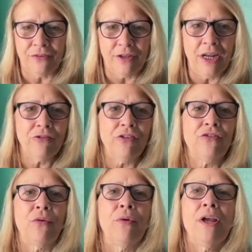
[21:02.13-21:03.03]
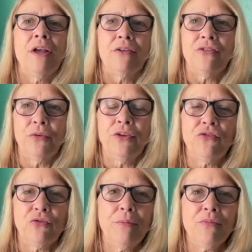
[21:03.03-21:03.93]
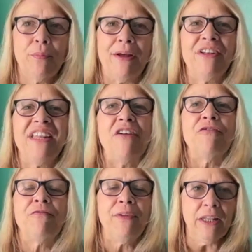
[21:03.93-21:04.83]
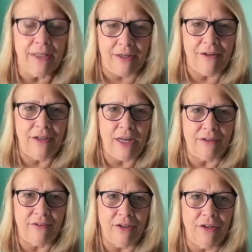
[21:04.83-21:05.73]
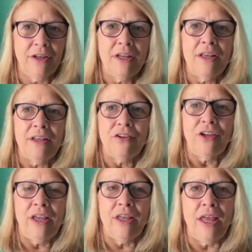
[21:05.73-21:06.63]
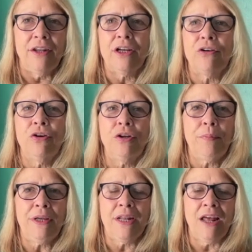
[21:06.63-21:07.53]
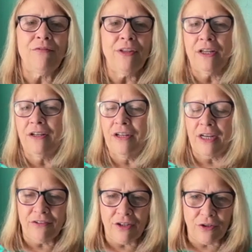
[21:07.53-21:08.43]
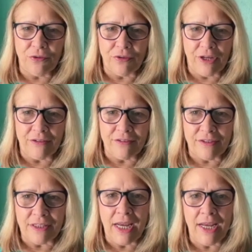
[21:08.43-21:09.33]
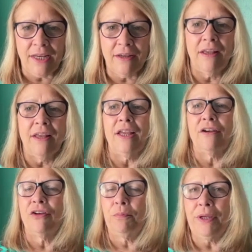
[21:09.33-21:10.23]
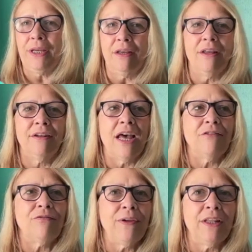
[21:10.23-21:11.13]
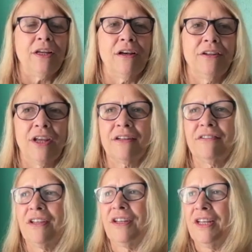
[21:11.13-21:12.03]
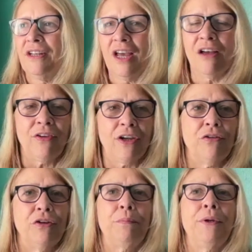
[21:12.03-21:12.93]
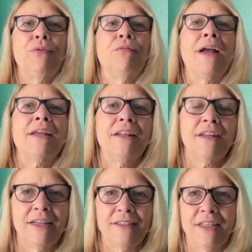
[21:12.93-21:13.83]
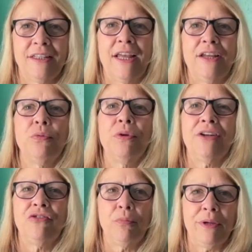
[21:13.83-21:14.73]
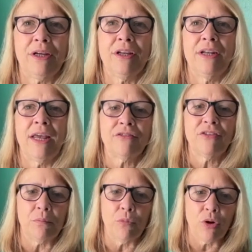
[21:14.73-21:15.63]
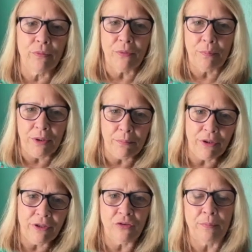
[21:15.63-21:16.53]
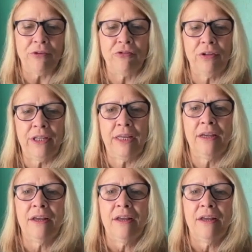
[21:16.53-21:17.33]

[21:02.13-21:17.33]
connection. So this dream's about not feeling connected. And it could be not feeling connected in your day to day. It could be not feeling connected enough. It could be recognizing that you need to be connected more with people, especially